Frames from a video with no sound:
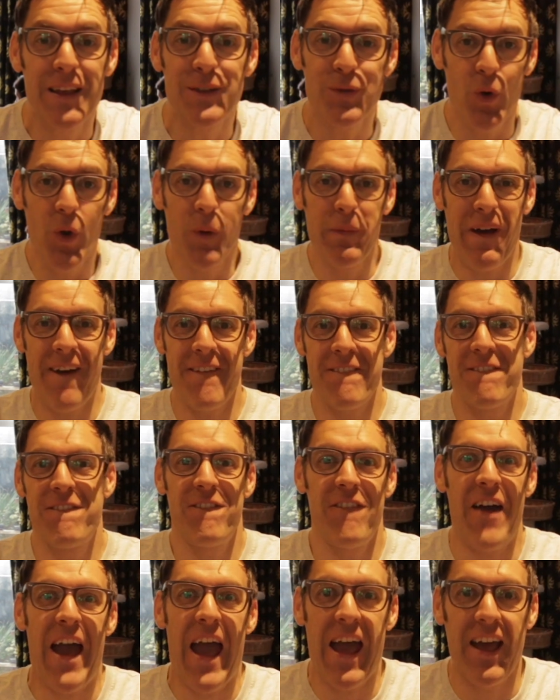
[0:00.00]
is all about
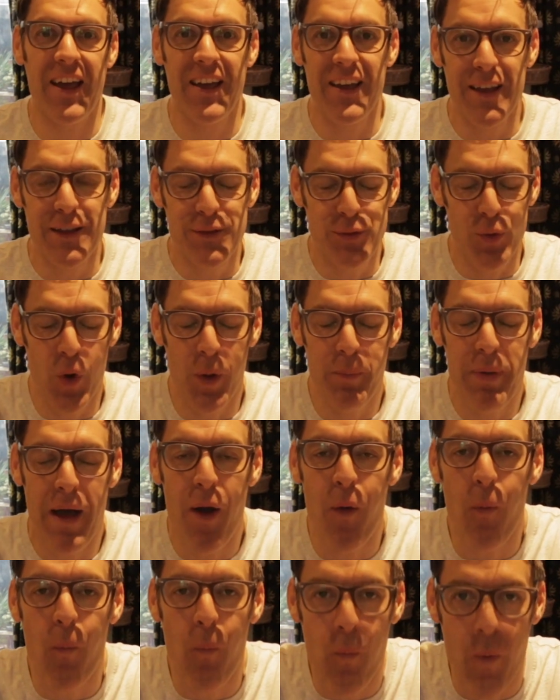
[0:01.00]
fat. It's all
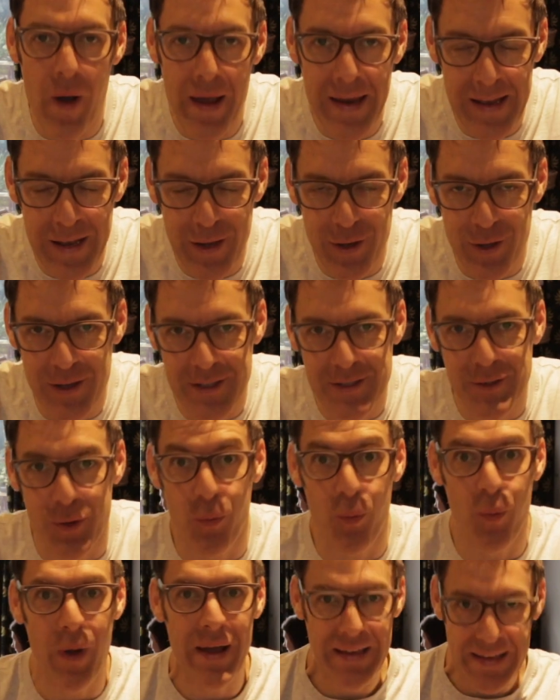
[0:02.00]
about weight loss,
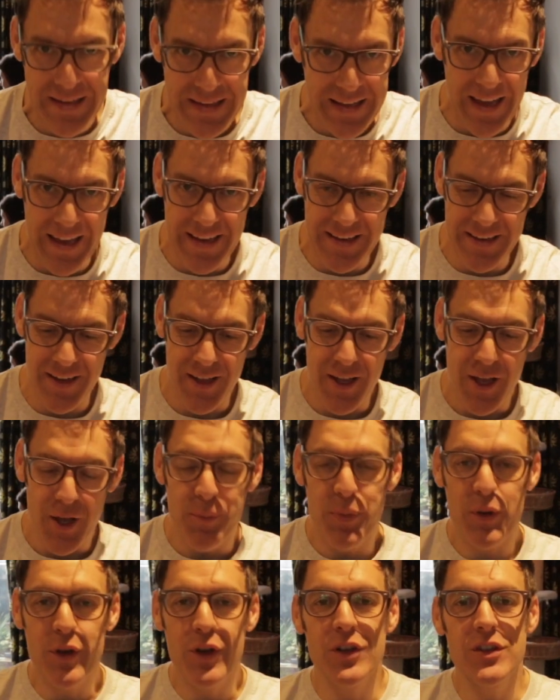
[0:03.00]
weight gain,
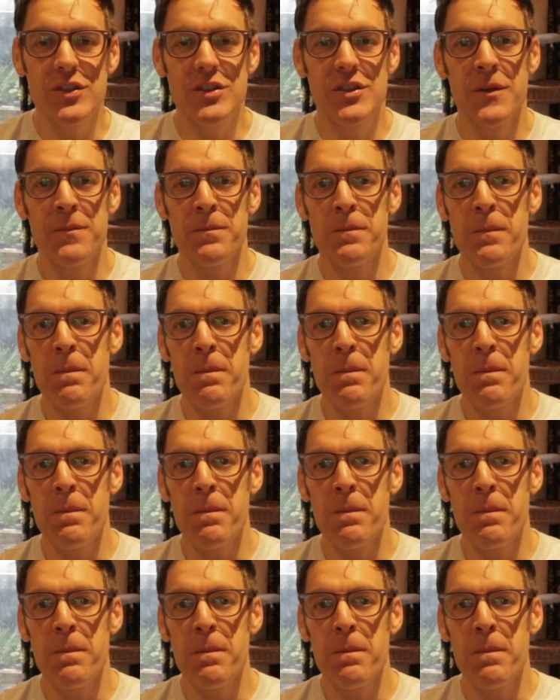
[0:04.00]
because